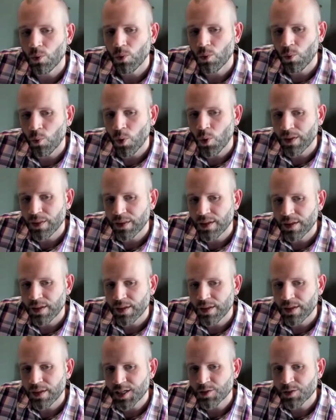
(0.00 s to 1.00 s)
what this
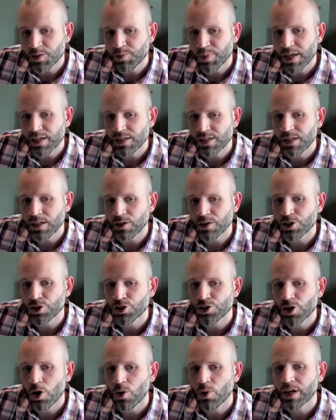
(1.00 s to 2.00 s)
study is basically
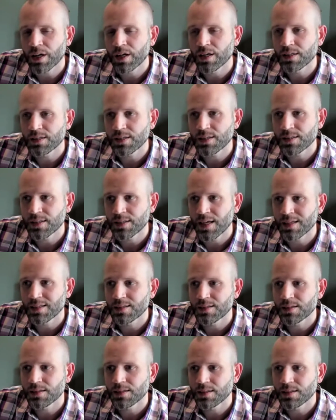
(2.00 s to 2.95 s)
showing us is that